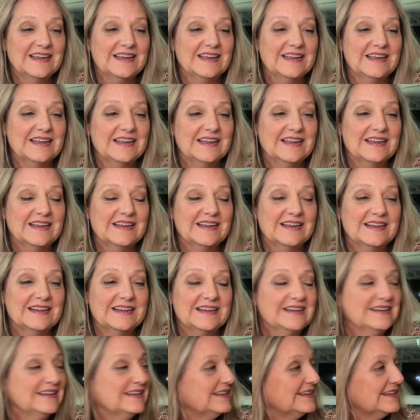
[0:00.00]

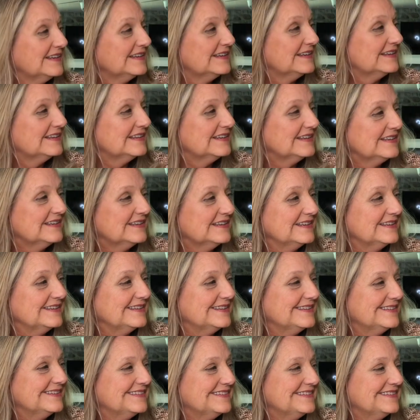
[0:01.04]

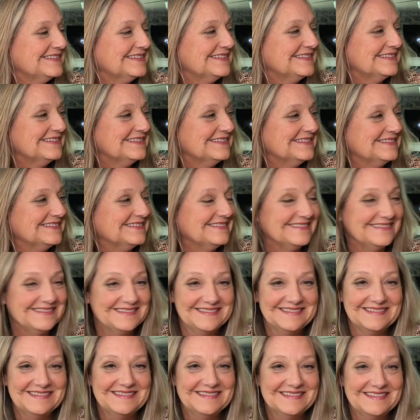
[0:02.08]

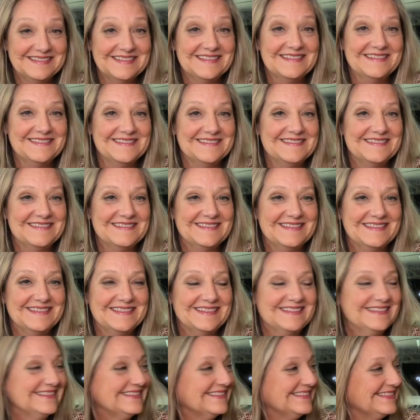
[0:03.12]

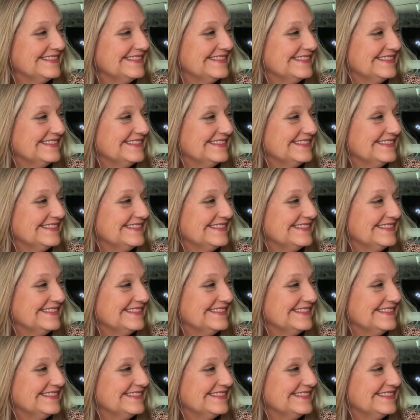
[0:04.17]
(silent)